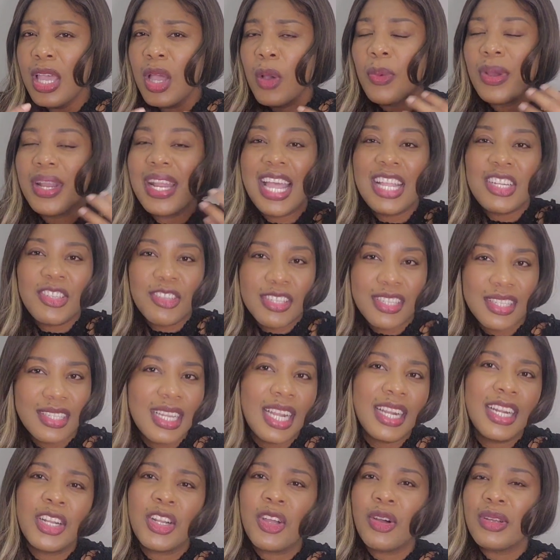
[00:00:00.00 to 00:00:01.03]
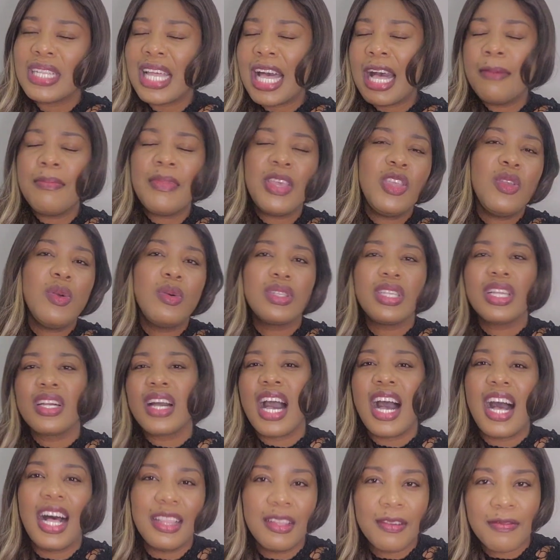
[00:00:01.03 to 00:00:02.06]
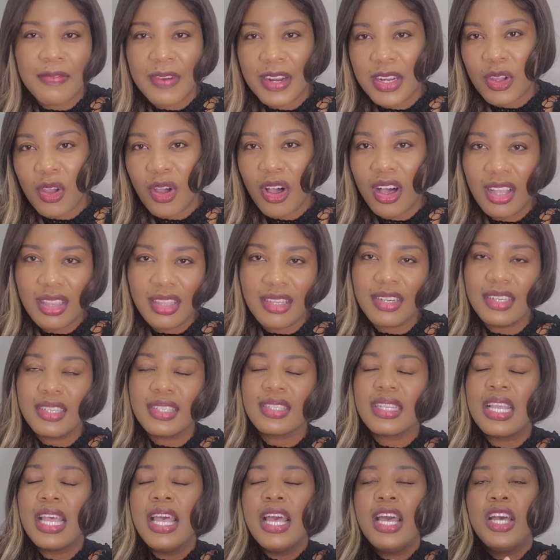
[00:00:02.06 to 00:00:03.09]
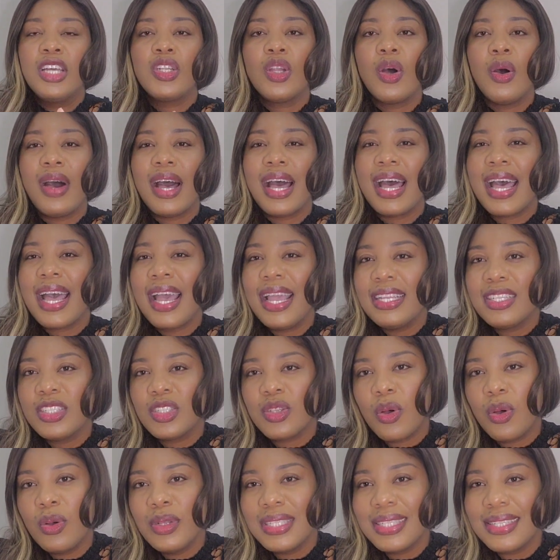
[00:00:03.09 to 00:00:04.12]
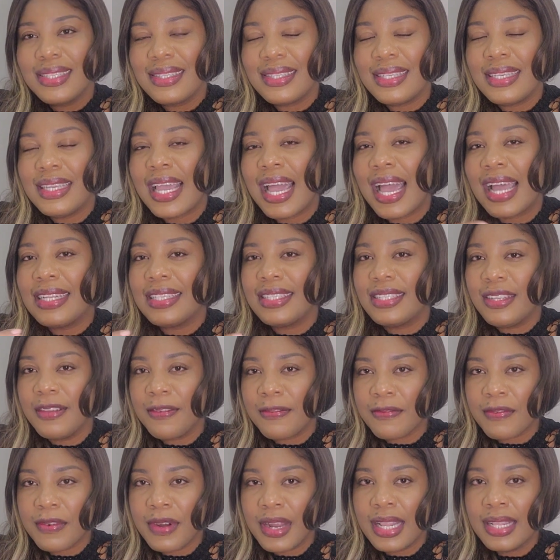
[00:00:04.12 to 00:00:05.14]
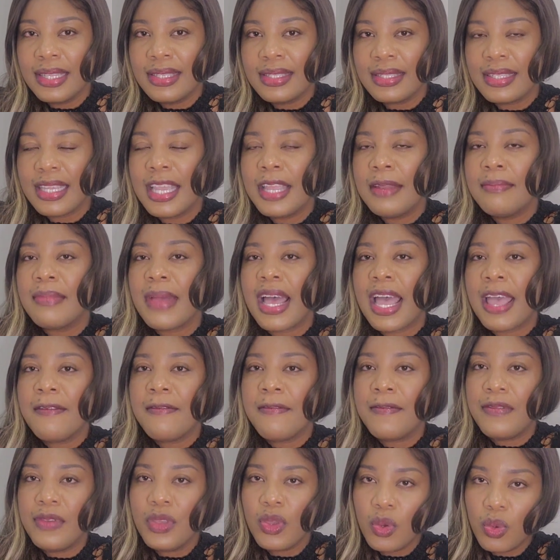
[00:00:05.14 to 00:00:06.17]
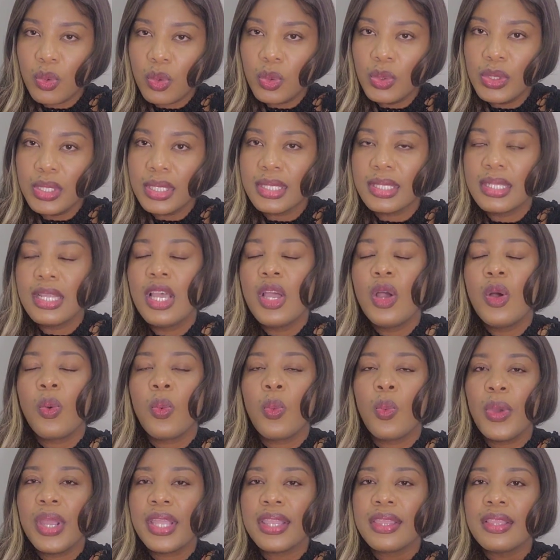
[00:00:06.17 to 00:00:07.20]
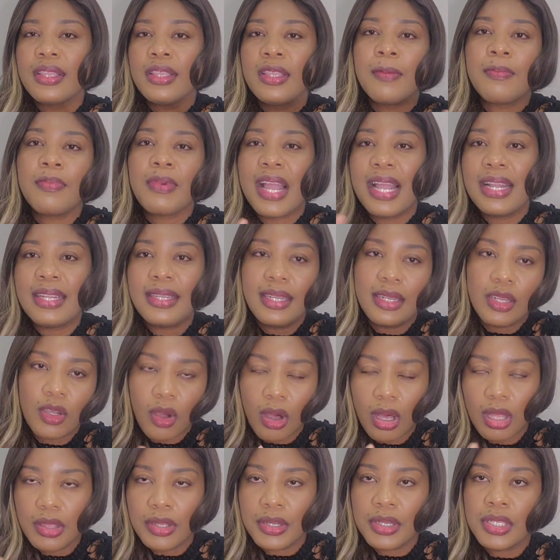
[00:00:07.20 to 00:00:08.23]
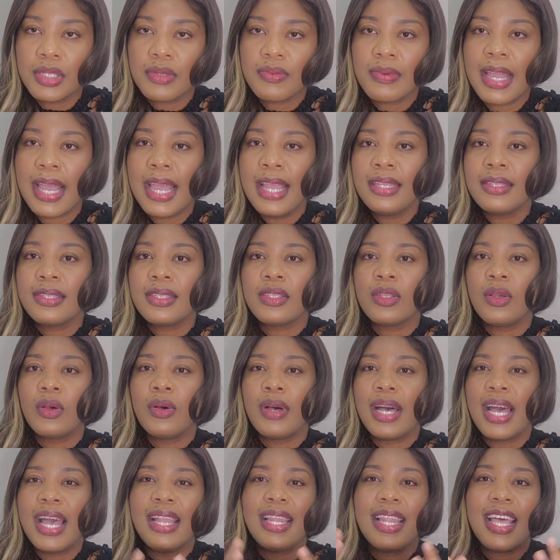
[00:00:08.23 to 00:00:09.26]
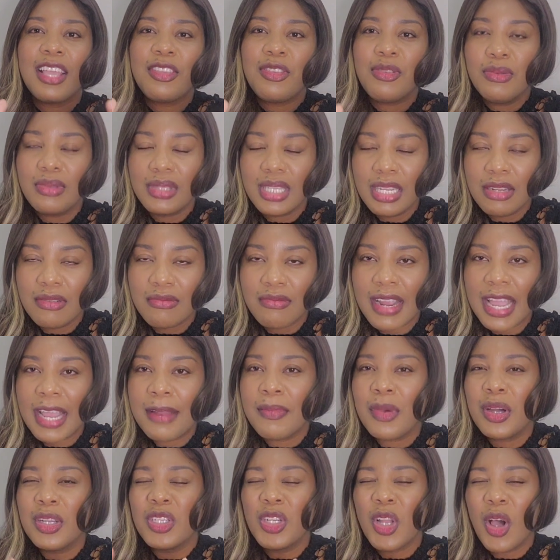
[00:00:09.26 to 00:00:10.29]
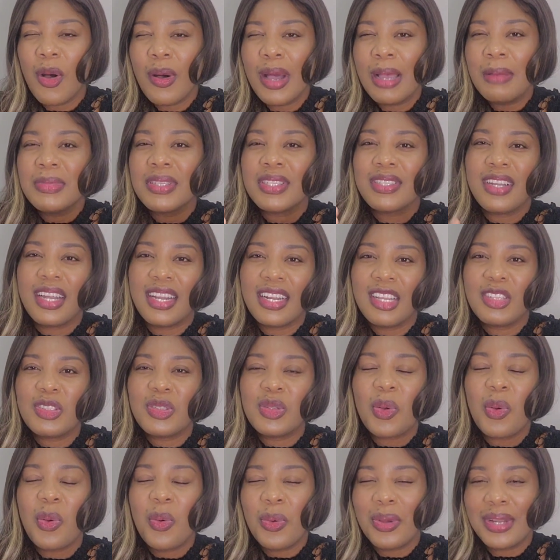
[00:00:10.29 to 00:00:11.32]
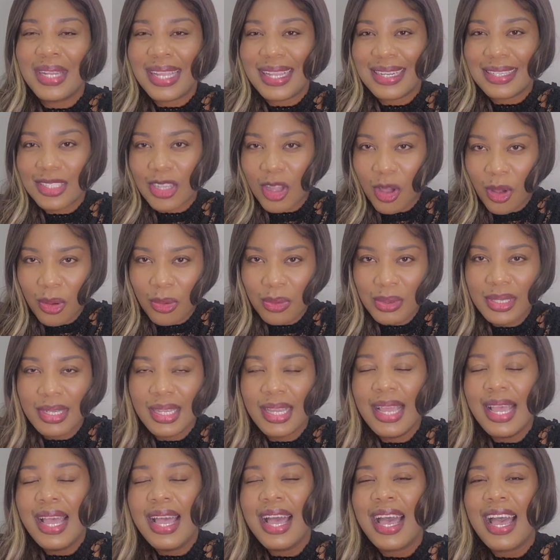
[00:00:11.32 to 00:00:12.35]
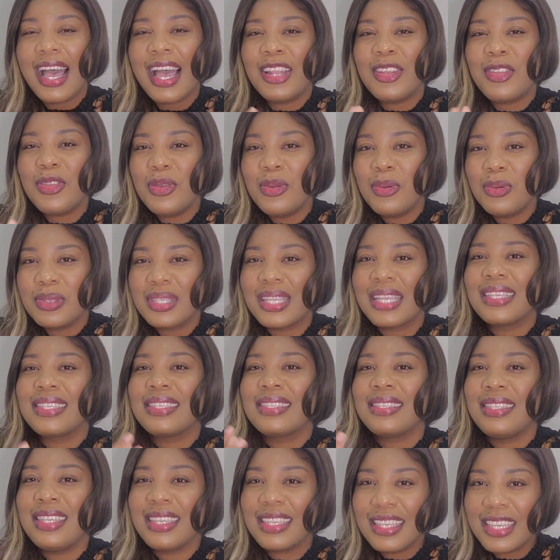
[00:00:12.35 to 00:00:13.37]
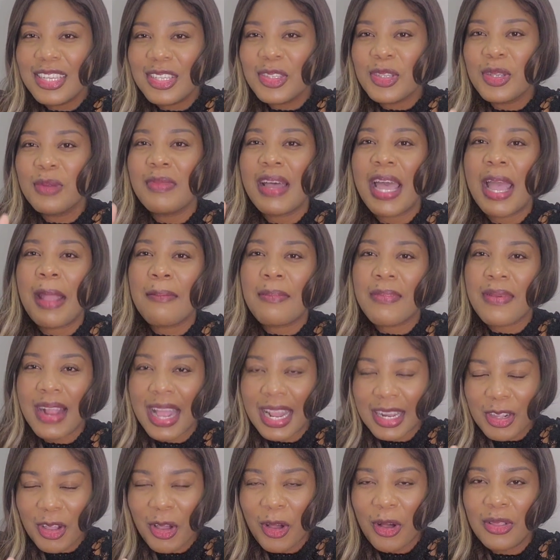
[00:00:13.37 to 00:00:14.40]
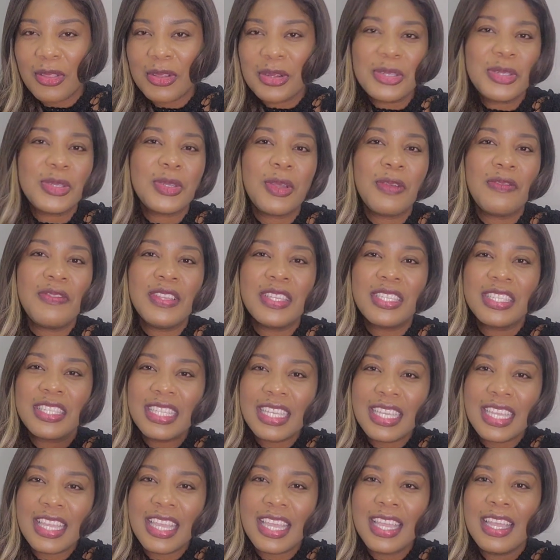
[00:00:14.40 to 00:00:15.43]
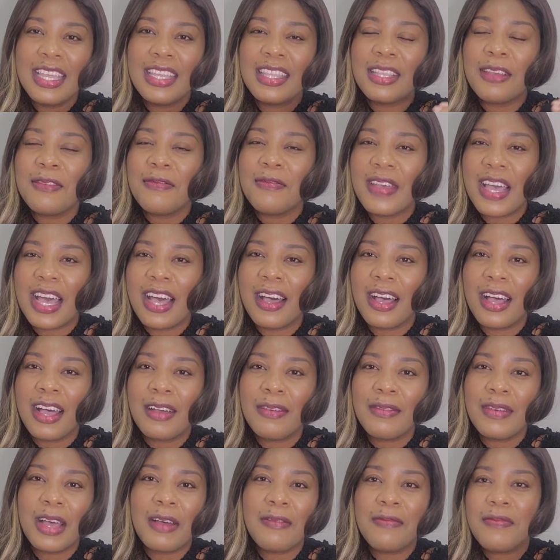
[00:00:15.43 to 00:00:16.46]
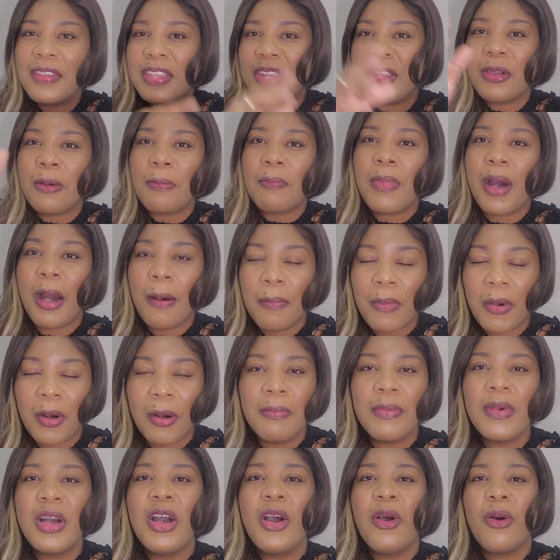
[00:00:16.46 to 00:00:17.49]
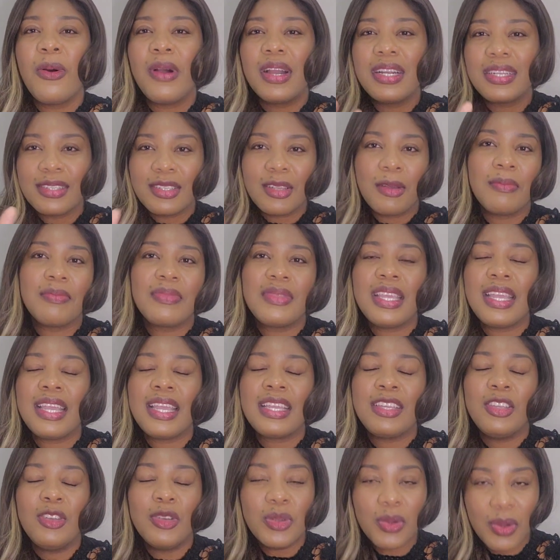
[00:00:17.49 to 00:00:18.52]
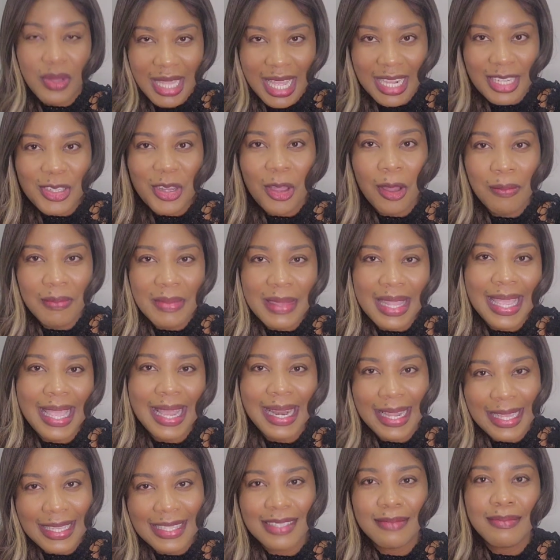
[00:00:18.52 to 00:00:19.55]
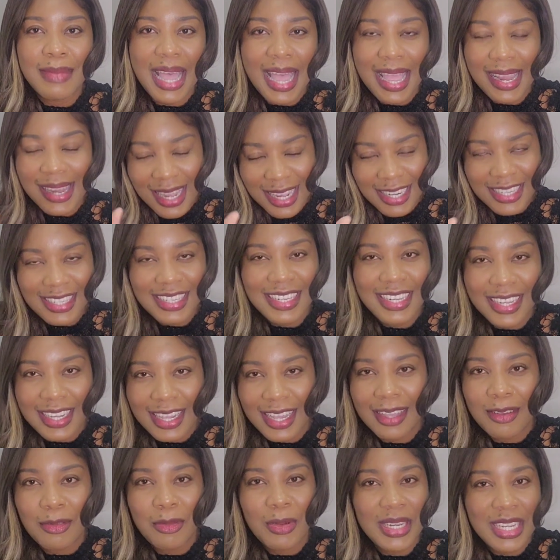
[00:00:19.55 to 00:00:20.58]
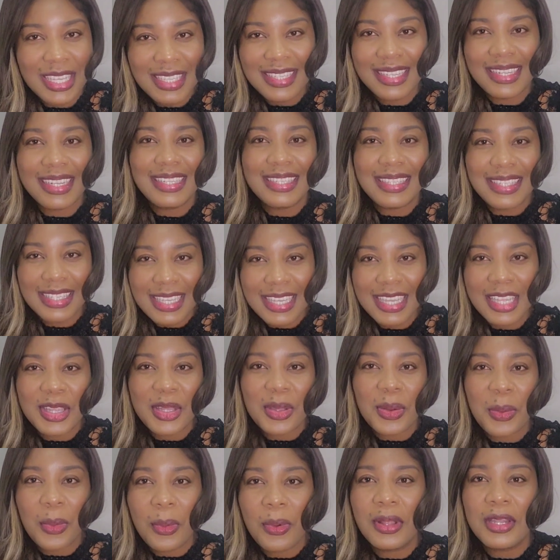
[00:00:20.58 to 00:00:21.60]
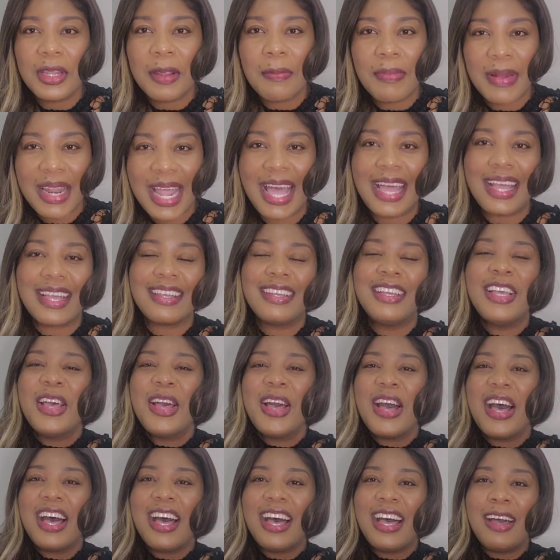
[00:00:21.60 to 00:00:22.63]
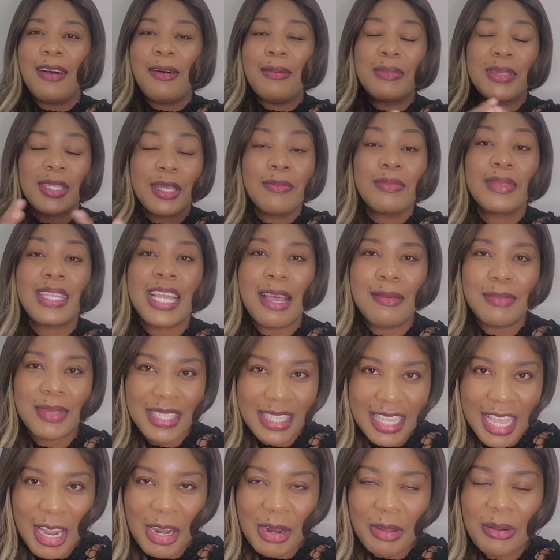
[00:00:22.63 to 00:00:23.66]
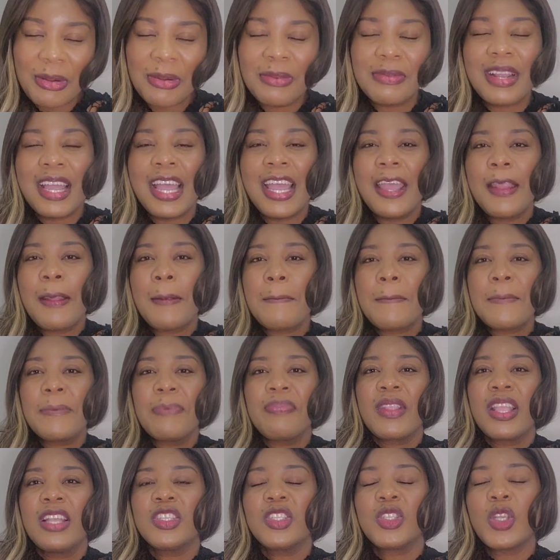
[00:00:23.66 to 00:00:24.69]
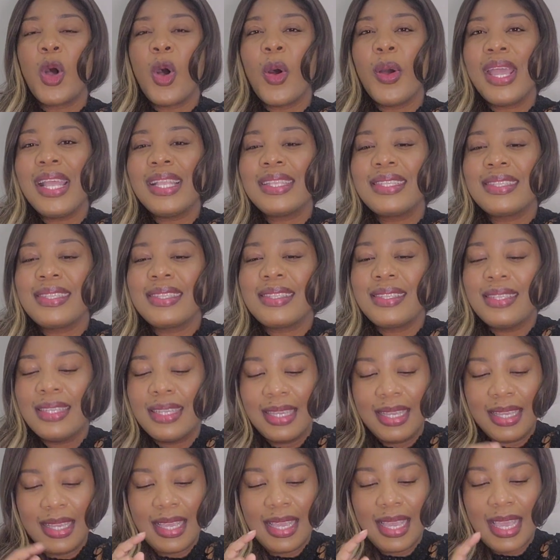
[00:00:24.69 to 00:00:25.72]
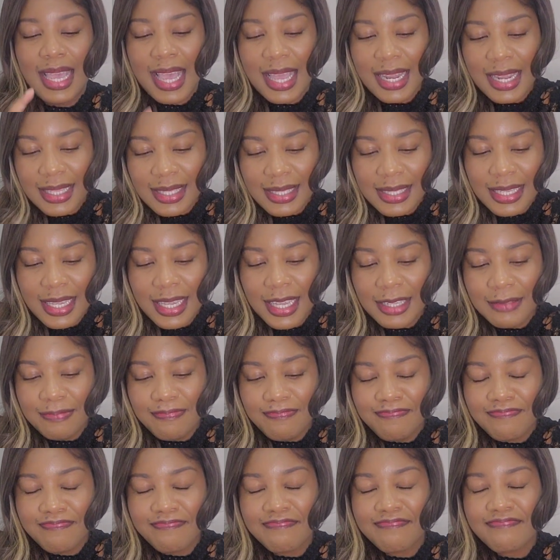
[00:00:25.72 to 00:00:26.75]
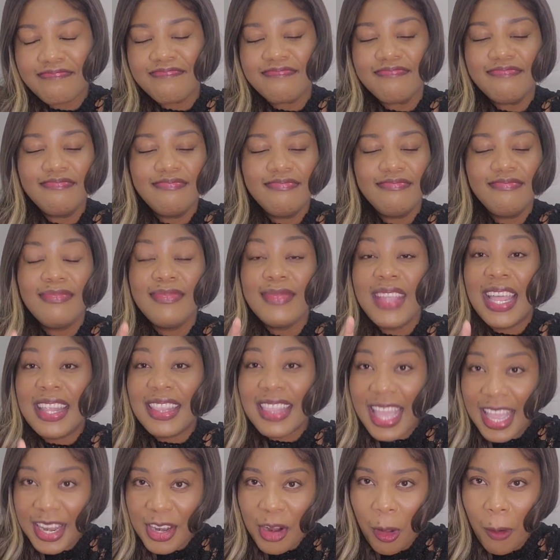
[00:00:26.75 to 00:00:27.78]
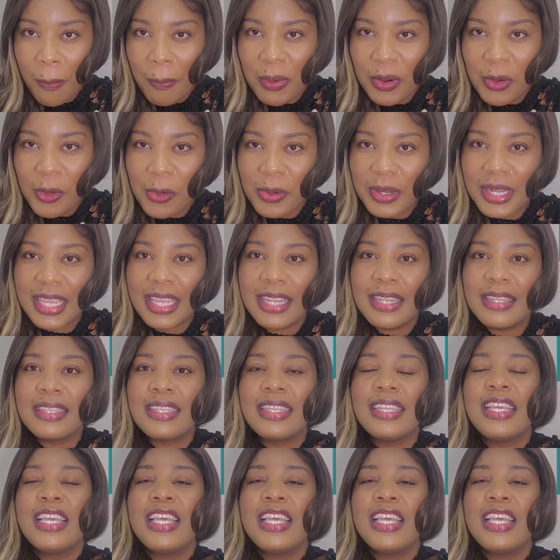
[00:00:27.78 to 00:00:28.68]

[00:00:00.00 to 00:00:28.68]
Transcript: When I just started out, I'll be using all different colors. Now, I don't see a difference in my views with the branding colors, right? So I like using red, but now I'm started toning down and sticking to my brand color. So if you see a video pop up or something, you know that thumbnail is mine, Yasheika. When you see the teal, the gold, the black, sometimes yellow, right? So it's editing, then uploading.